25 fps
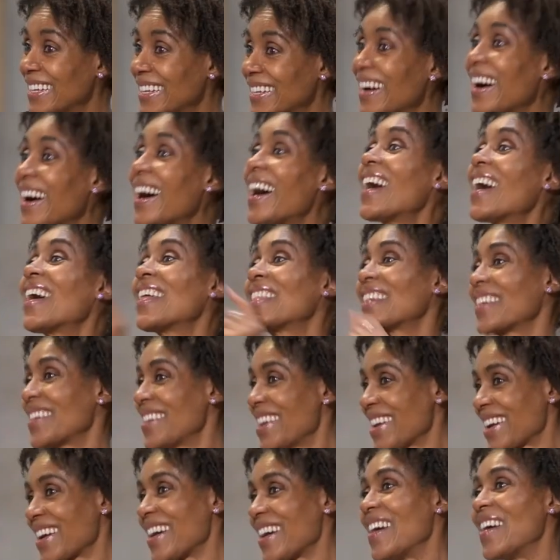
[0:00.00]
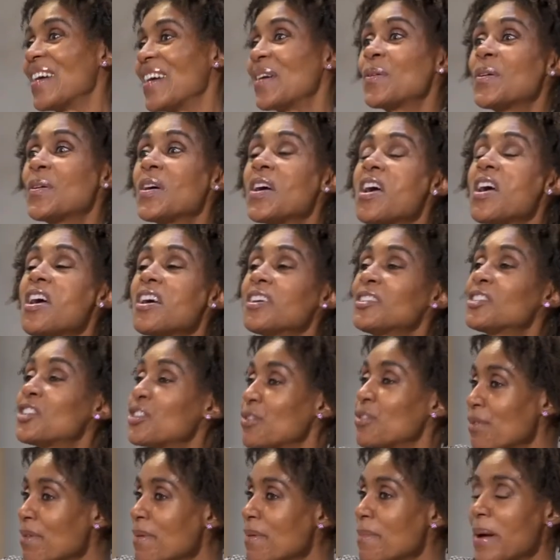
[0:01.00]
Ah, there you go. Do
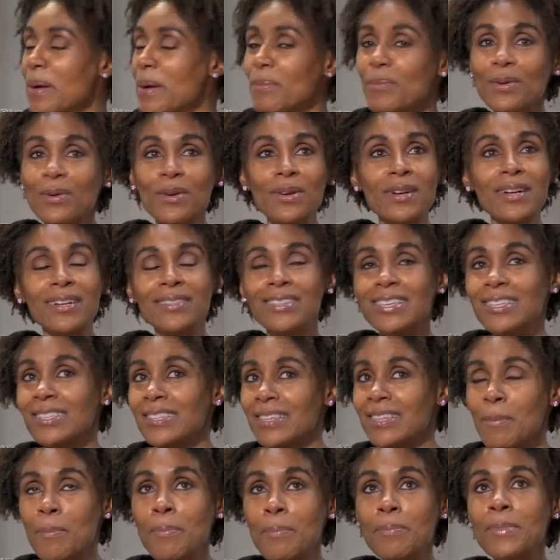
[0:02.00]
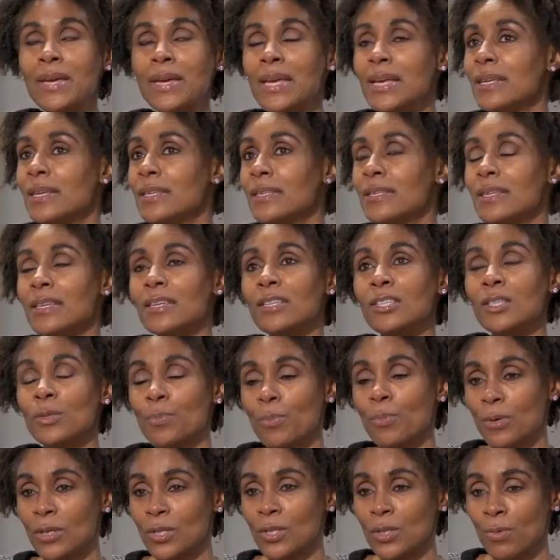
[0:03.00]
you remember this amazing
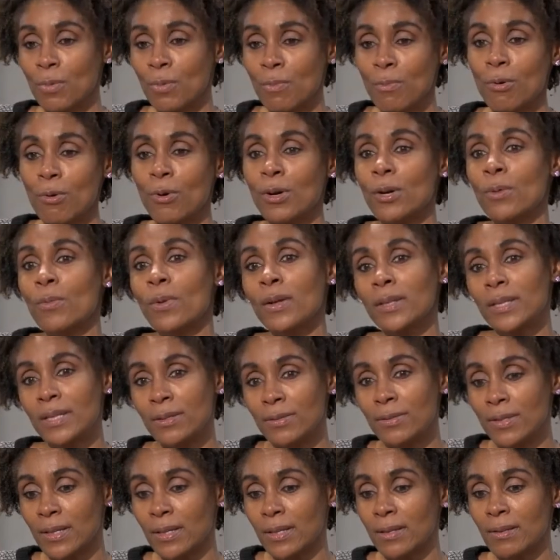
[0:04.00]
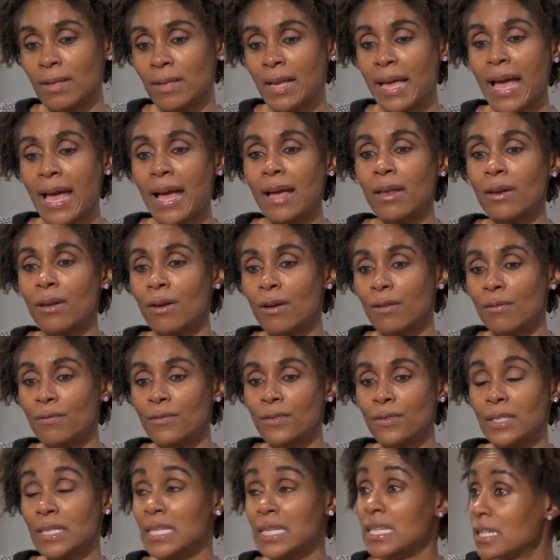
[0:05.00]
sports reporter? Well, he was the, the head of
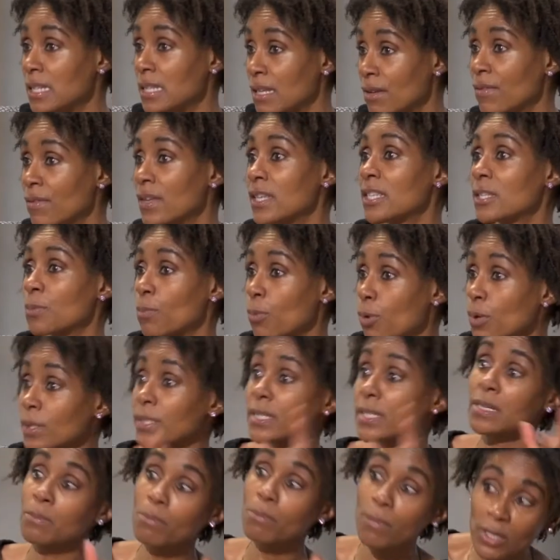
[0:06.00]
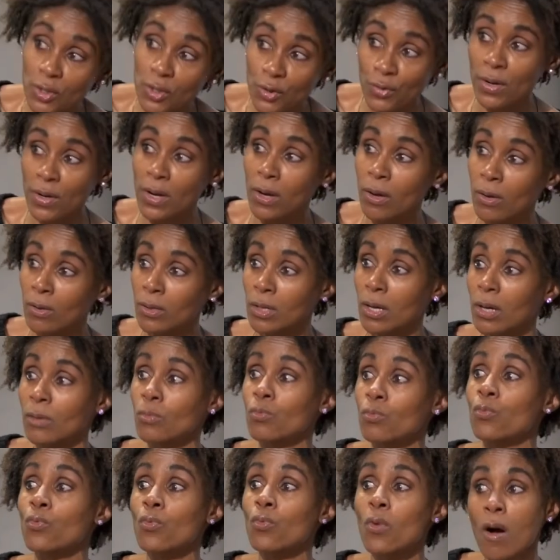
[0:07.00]
CTV Sports in Montreal
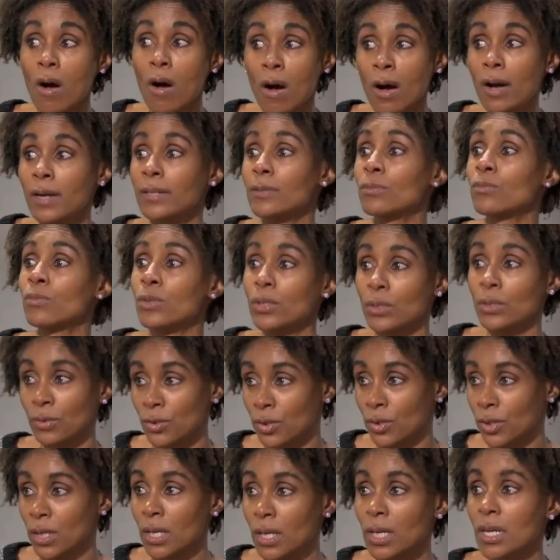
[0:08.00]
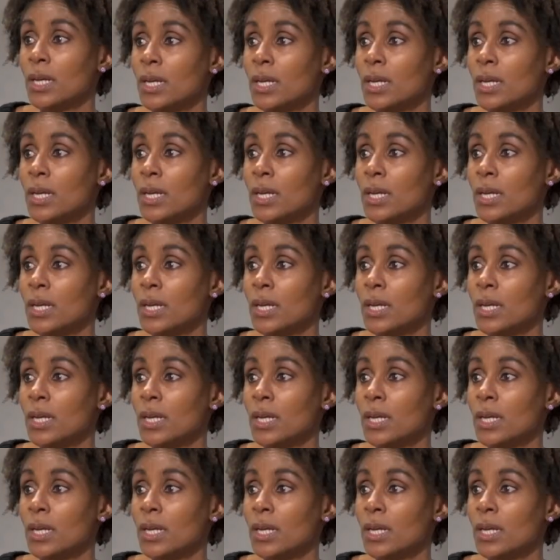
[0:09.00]
called Ron Reusch.